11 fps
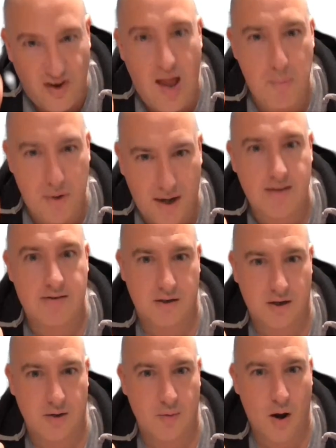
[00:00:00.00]
this flapping
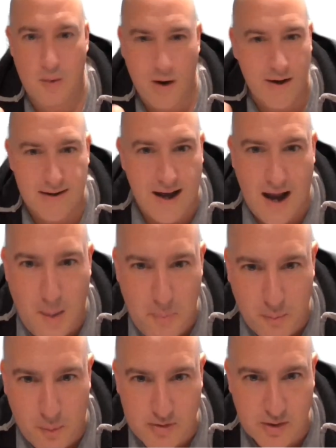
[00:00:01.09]
incident. When did it
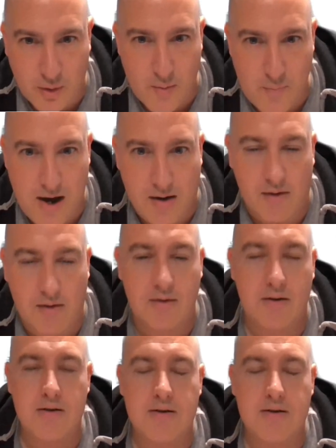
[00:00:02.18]
happen? What's it all about?